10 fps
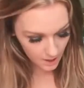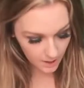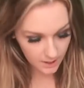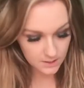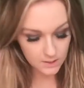
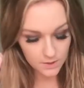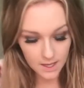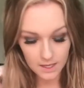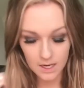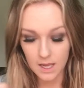Alright, so
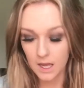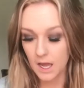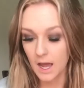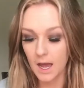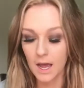then
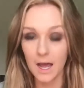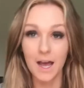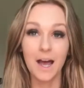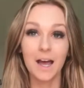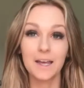
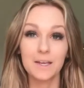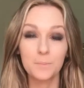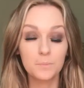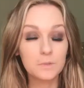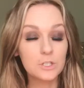I
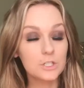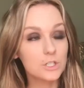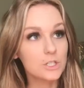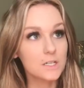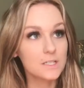
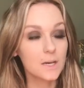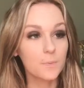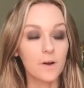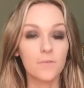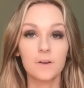just out
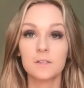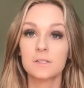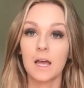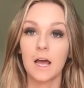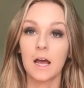of
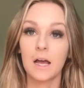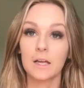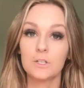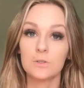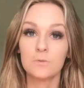preference,
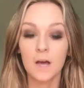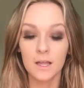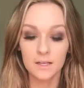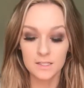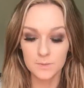I do
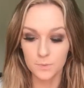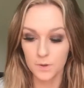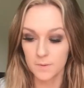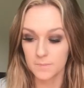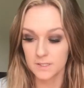not like to
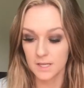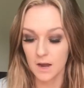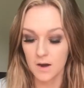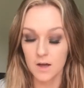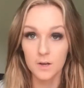put
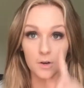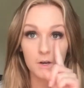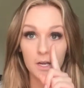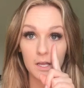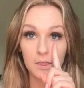mascara
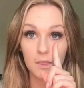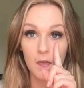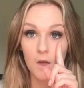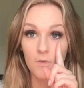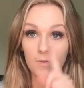underneath
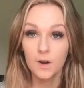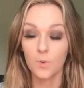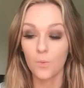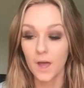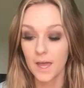right
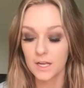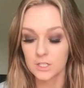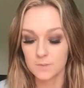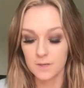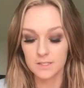away,
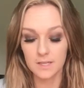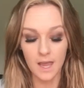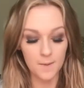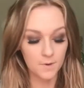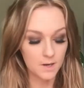just because I
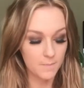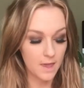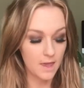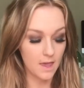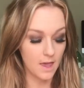am going to
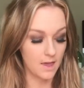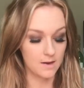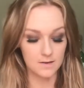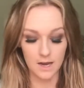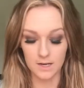bake
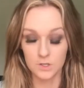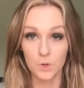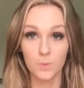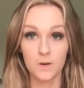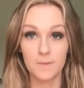and I
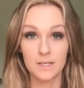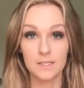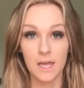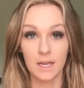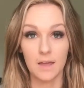don't want to mess
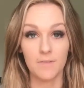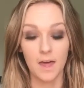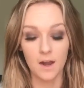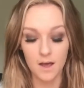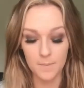any of
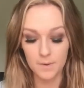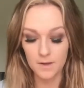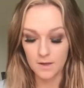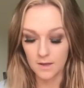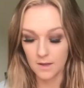that up,
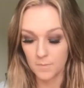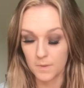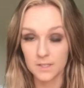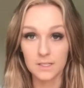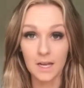
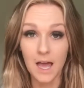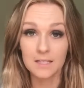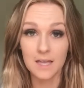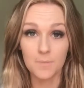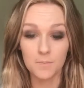because it
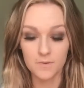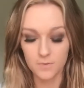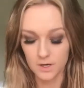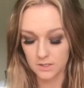has happened before.